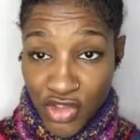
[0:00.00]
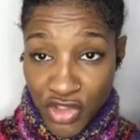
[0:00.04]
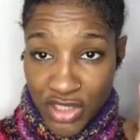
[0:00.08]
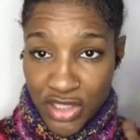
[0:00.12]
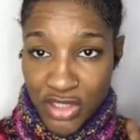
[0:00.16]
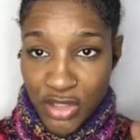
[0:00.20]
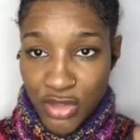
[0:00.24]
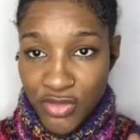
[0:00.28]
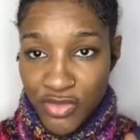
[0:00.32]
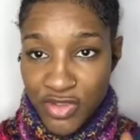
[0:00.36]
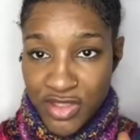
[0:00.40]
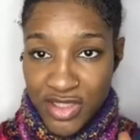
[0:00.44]

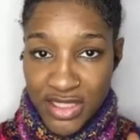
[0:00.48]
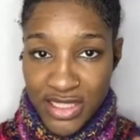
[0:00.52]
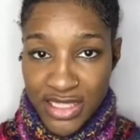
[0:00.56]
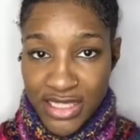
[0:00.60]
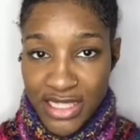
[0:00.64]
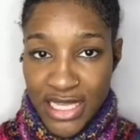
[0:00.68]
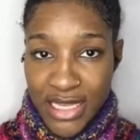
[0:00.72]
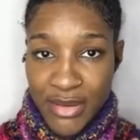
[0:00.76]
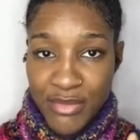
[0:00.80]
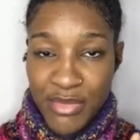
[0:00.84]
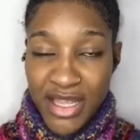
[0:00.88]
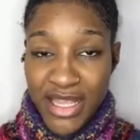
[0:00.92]
just to obviously
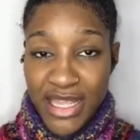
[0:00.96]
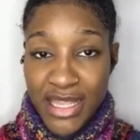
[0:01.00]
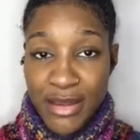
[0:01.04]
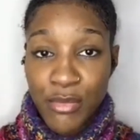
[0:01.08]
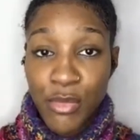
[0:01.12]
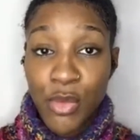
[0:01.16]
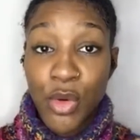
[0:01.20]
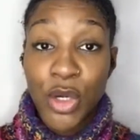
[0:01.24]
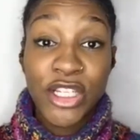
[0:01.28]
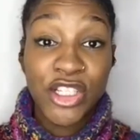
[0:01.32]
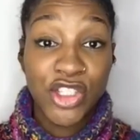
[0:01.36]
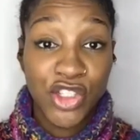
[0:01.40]
keep my hair
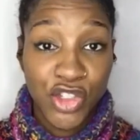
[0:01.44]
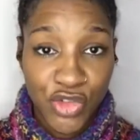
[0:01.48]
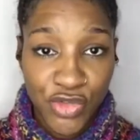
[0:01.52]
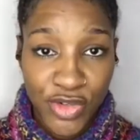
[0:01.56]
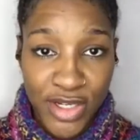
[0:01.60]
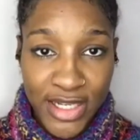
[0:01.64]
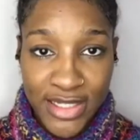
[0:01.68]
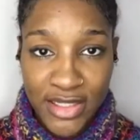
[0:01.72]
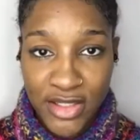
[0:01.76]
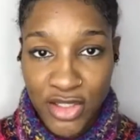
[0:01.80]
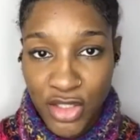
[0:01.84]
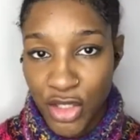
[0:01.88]

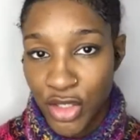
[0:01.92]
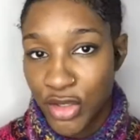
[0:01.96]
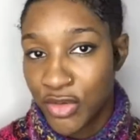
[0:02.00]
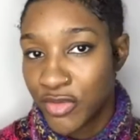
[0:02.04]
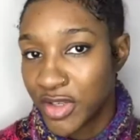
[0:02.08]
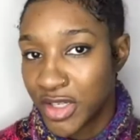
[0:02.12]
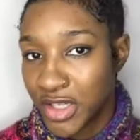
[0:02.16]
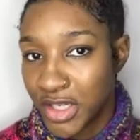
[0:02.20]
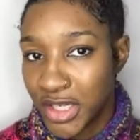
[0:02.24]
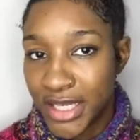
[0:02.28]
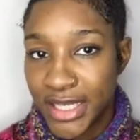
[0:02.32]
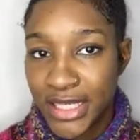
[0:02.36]
moisturized
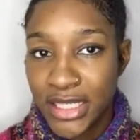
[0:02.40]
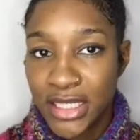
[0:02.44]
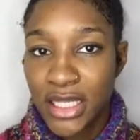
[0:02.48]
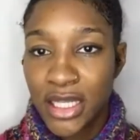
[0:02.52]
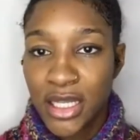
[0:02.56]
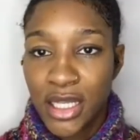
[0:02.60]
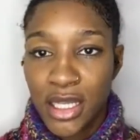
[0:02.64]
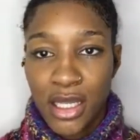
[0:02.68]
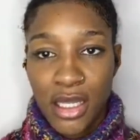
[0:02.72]
overnight.